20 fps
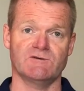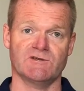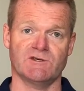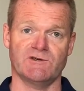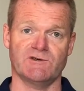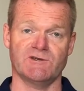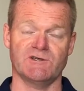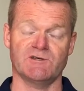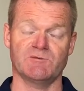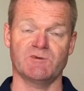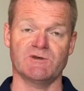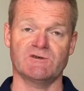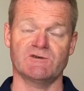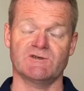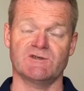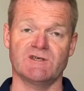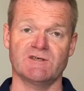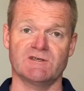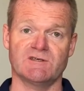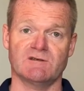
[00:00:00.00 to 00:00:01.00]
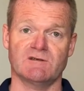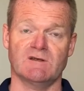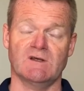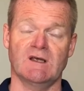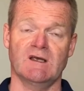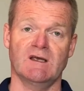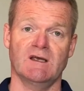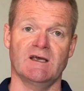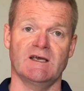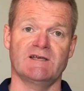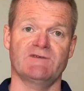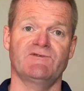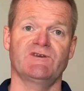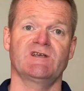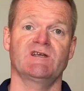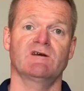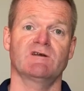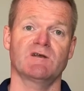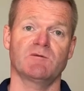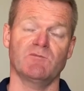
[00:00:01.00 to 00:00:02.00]
series, because this is
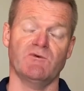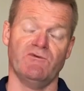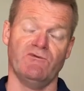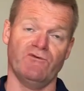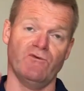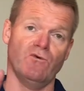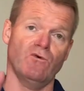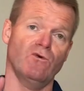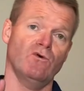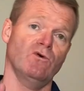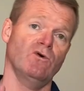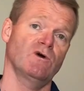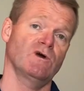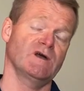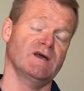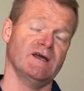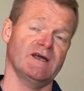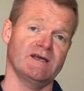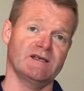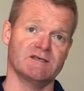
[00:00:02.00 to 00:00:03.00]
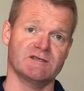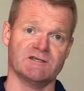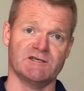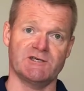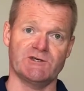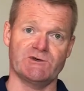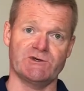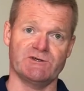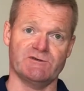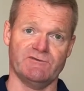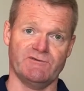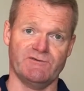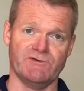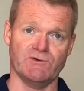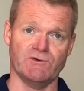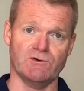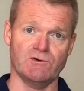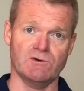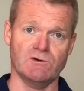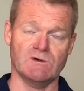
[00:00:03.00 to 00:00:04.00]
video number 4 in a series of
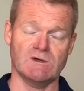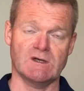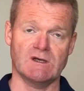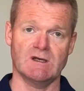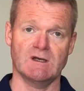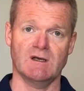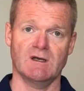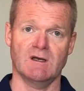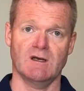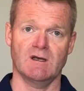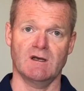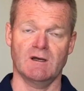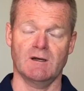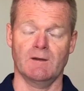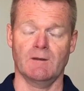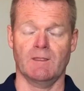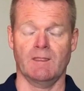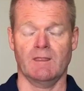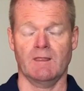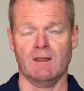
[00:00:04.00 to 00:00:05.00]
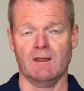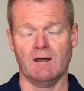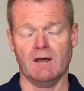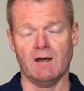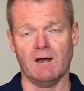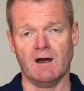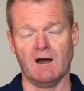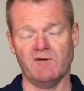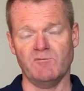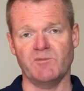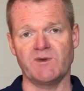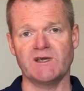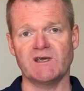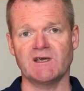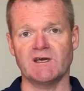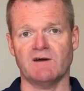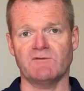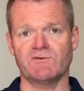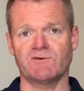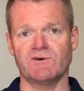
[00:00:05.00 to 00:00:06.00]
4, I've been
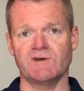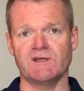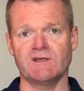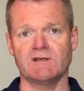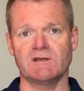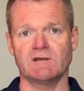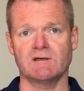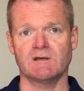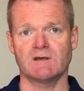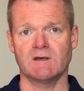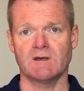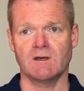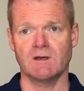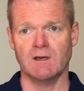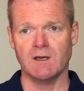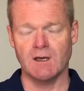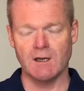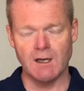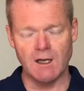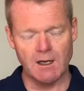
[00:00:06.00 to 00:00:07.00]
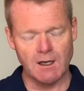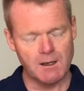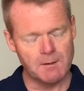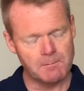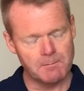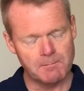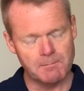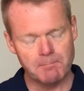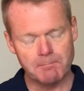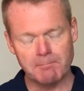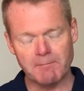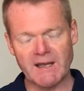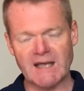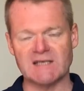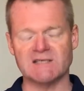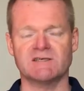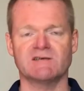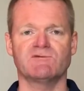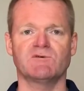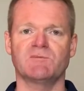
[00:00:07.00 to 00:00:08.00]
covering
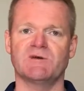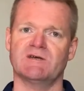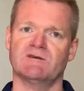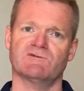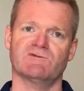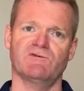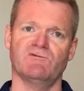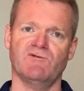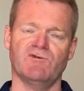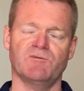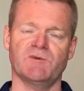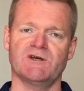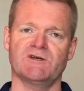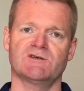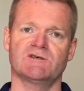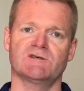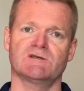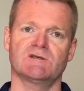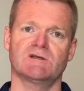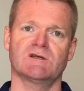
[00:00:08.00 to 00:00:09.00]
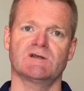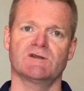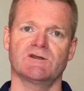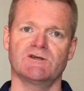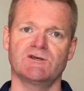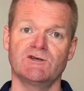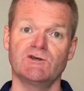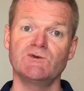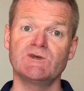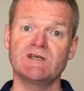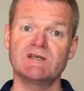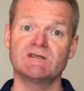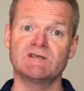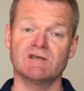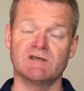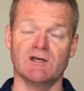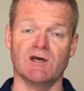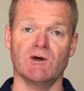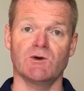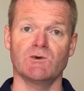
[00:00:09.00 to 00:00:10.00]
massive amounts of information that you need
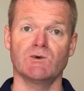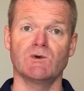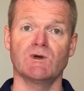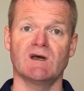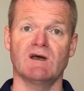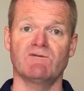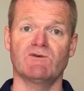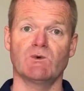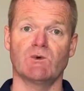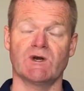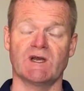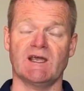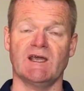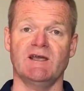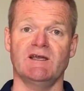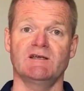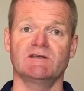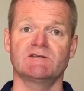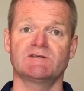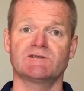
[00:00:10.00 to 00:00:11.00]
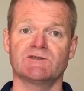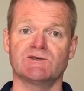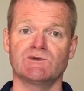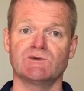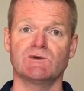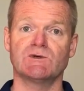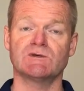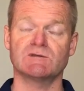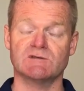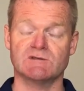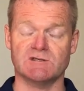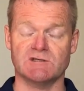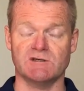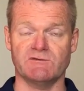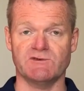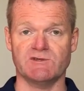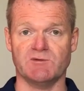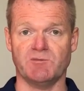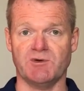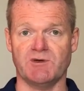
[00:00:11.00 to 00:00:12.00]
to know if you want to get into
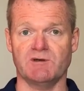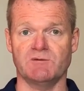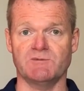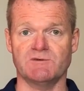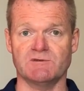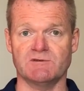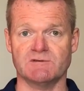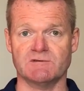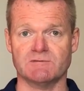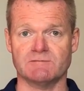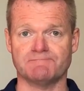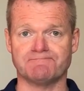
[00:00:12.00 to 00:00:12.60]
service departments.